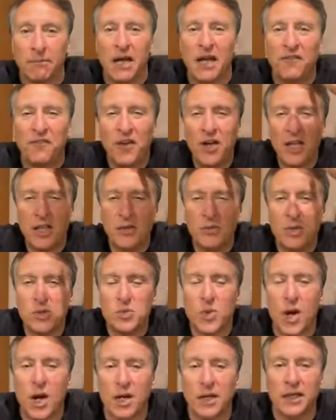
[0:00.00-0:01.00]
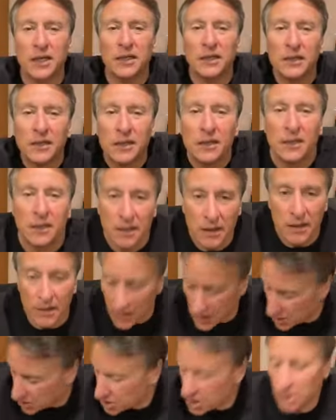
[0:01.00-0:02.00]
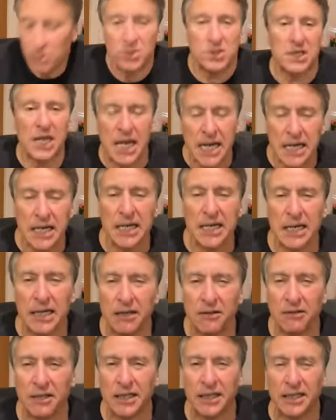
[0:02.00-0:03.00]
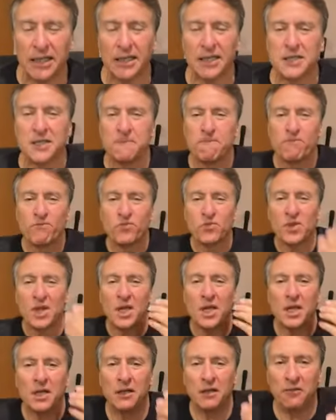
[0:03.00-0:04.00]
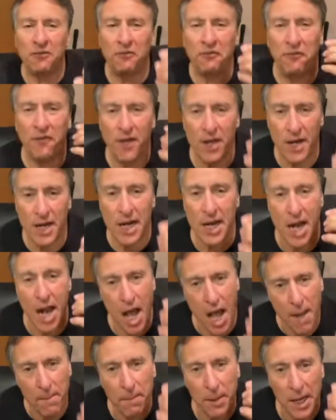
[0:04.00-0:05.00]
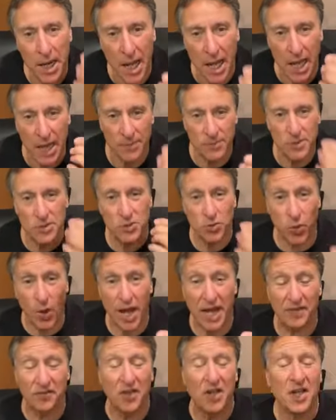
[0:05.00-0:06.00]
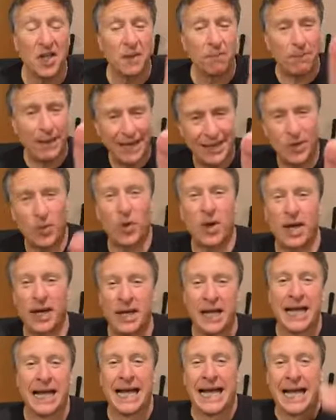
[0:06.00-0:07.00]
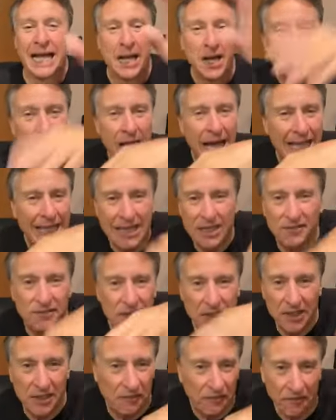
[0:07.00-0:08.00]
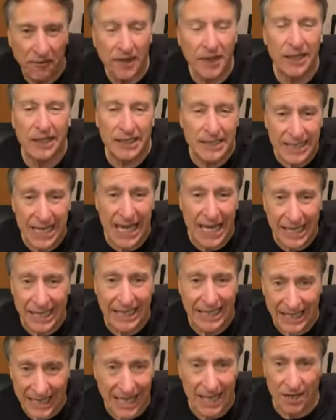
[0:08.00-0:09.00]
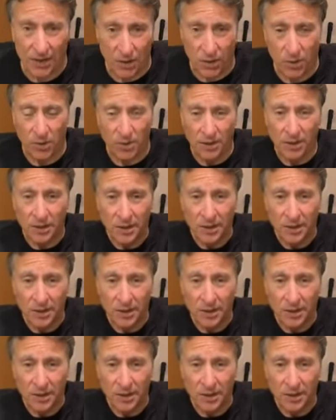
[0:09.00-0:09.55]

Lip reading: My father was working. And she was taking care of the kids. This fucking Oppenheimer's wife. By the way, I lived in the fucking Italian ghetto.